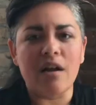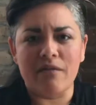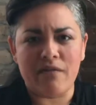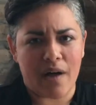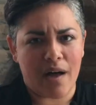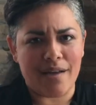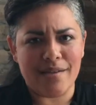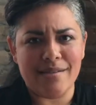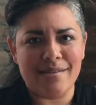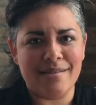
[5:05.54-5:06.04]
of
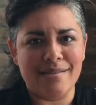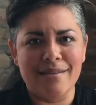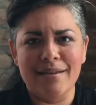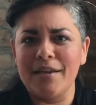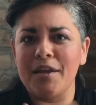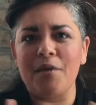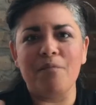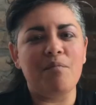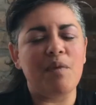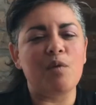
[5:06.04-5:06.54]
us
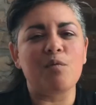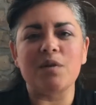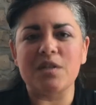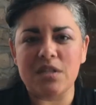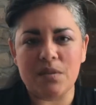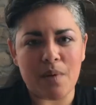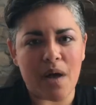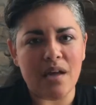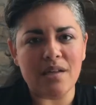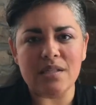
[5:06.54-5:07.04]
can be
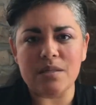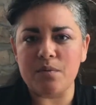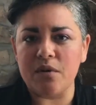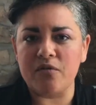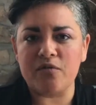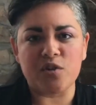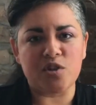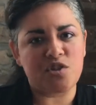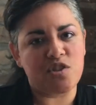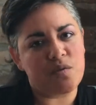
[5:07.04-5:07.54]
responsible
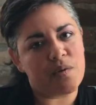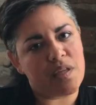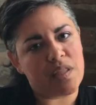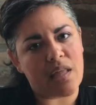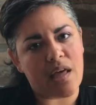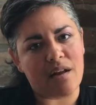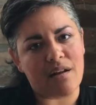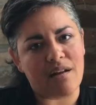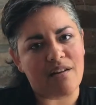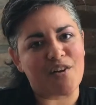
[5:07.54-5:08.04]
for doing
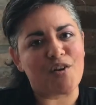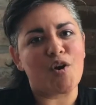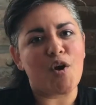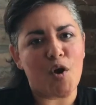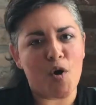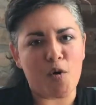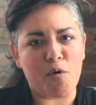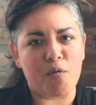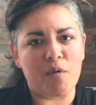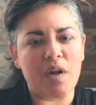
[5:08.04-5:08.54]
that on our
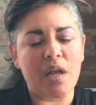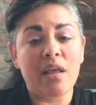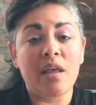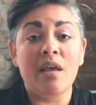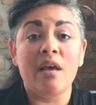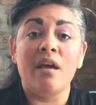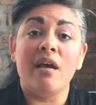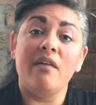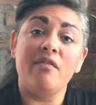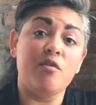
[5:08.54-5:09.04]
own.
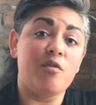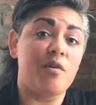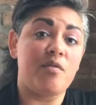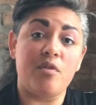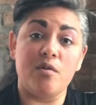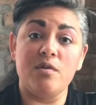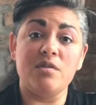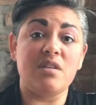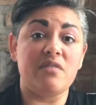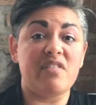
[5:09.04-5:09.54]
And there are
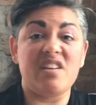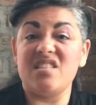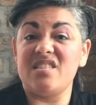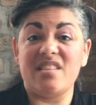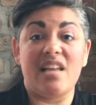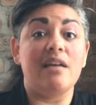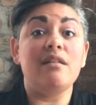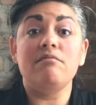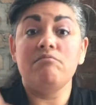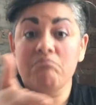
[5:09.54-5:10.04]
those of us
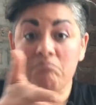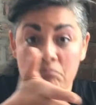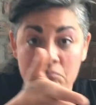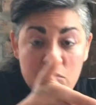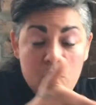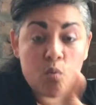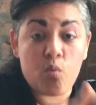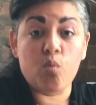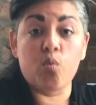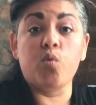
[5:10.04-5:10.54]
that
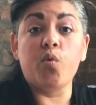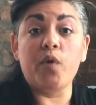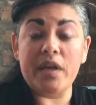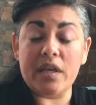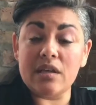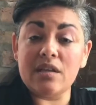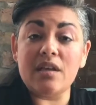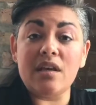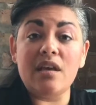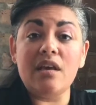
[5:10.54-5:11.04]

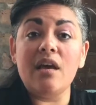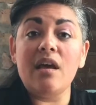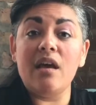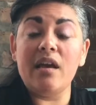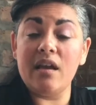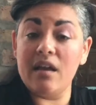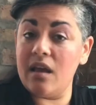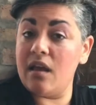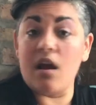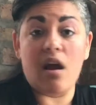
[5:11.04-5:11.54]
really
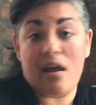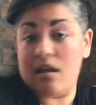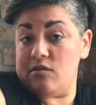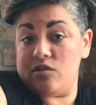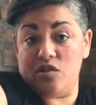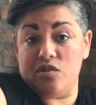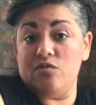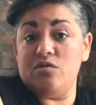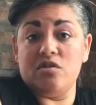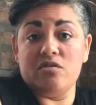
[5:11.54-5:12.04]

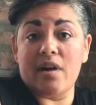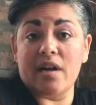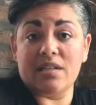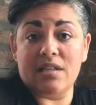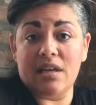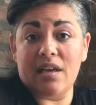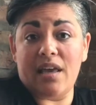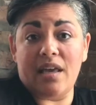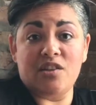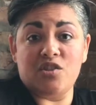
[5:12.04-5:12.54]
do direct
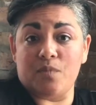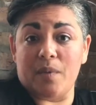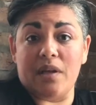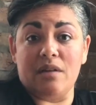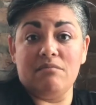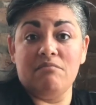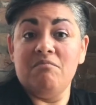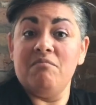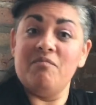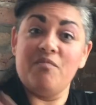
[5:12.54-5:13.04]

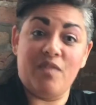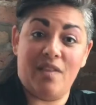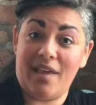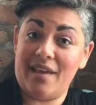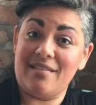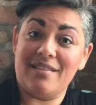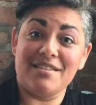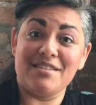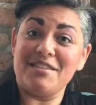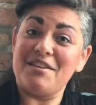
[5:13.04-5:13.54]
engagement,
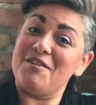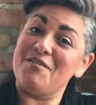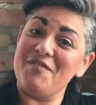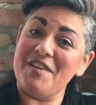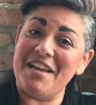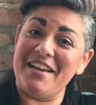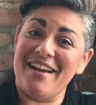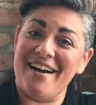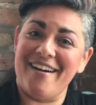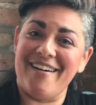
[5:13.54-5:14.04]
like this little
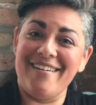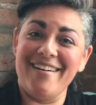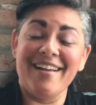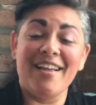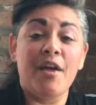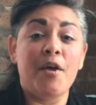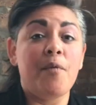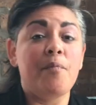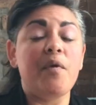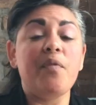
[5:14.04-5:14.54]
video.
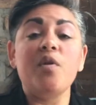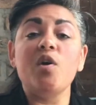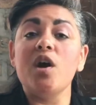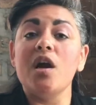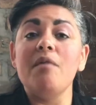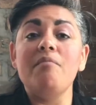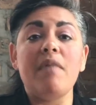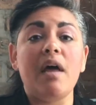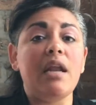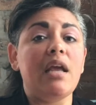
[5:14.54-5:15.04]
But there
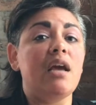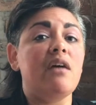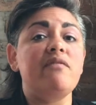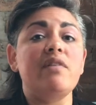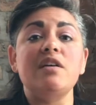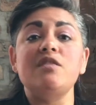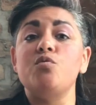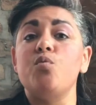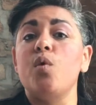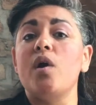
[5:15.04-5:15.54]
are many of
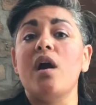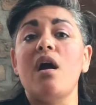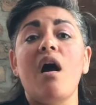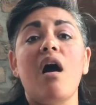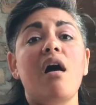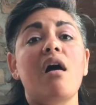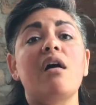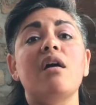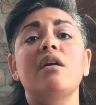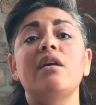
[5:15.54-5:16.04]
us where
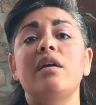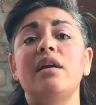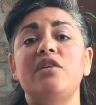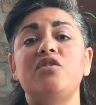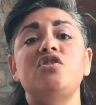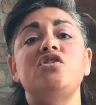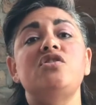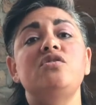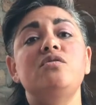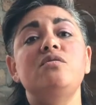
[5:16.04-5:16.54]
our
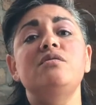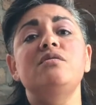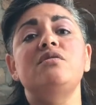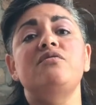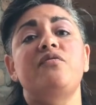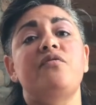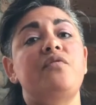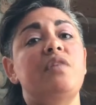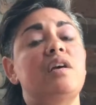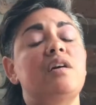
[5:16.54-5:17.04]
issues
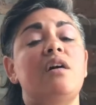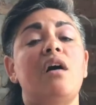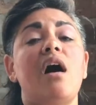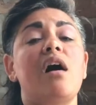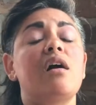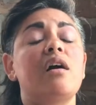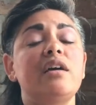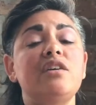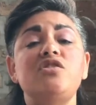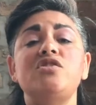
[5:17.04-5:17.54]

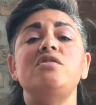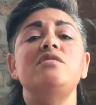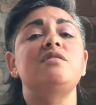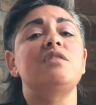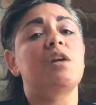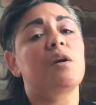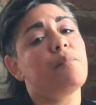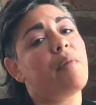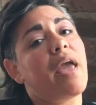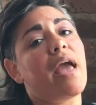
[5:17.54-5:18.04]

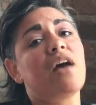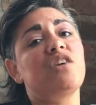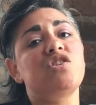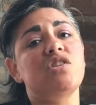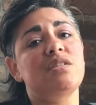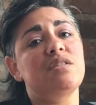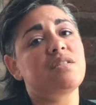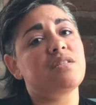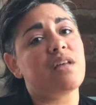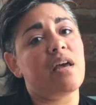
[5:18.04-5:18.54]
and our
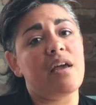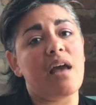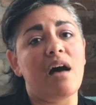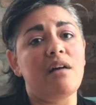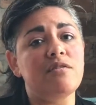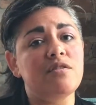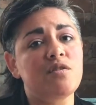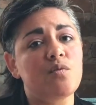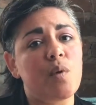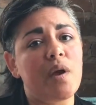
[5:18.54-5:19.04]
passions lie
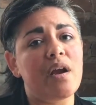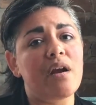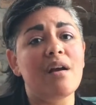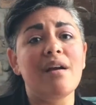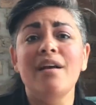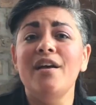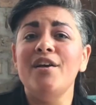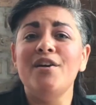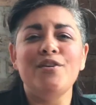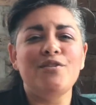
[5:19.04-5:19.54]

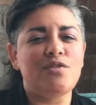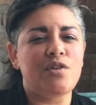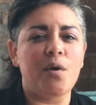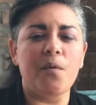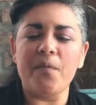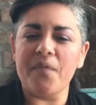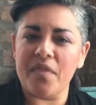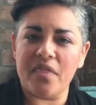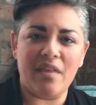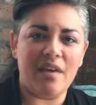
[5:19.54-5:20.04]
elsewhere.
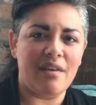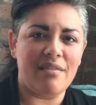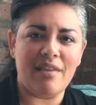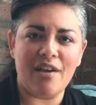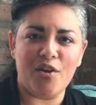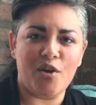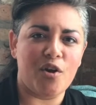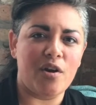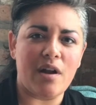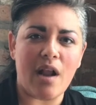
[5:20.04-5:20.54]
Don't think
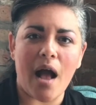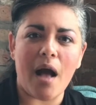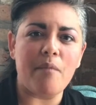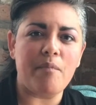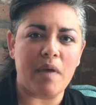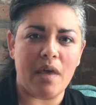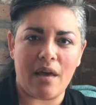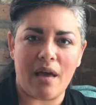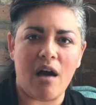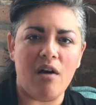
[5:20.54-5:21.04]
that you're
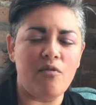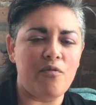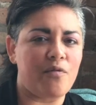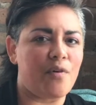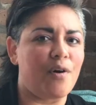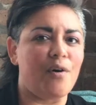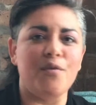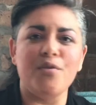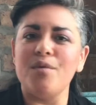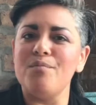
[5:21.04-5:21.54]
not being
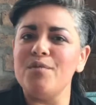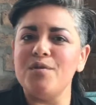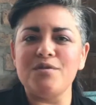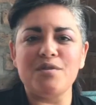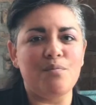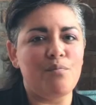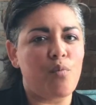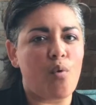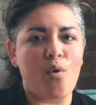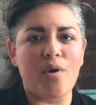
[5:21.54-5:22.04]
helpful. The
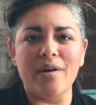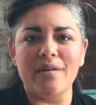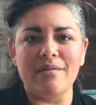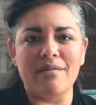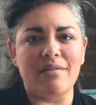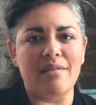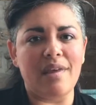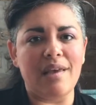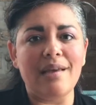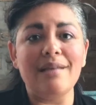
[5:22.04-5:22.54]
most
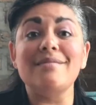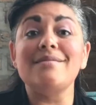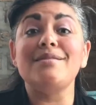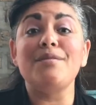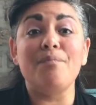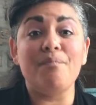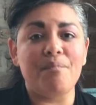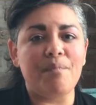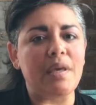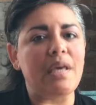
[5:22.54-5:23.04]
important thing is
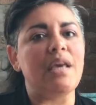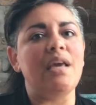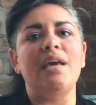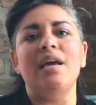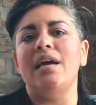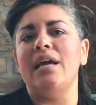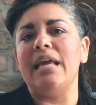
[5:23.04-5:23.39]
to be